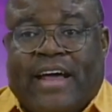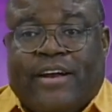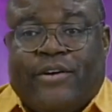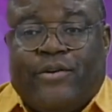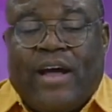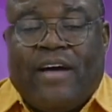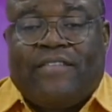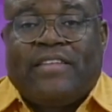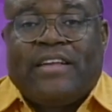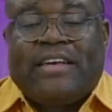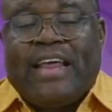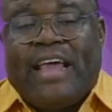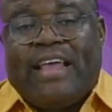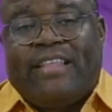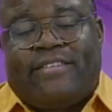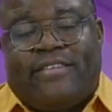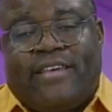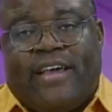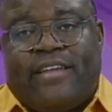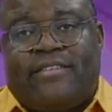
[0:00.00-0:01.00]
I don't have the
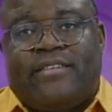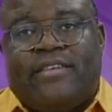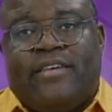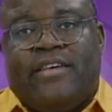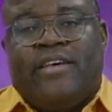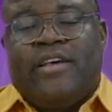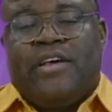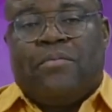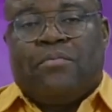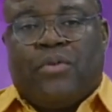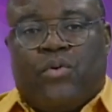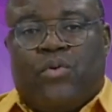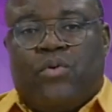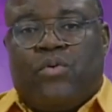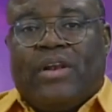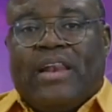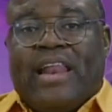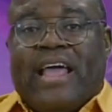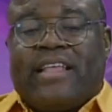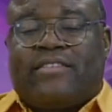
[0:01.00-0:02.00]
date yet, but we
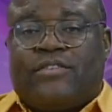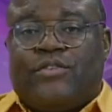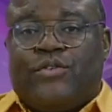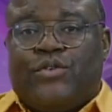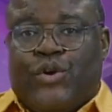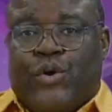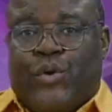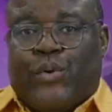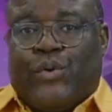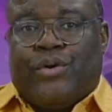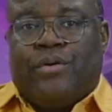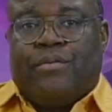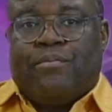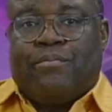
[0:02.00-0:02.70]
will let you know.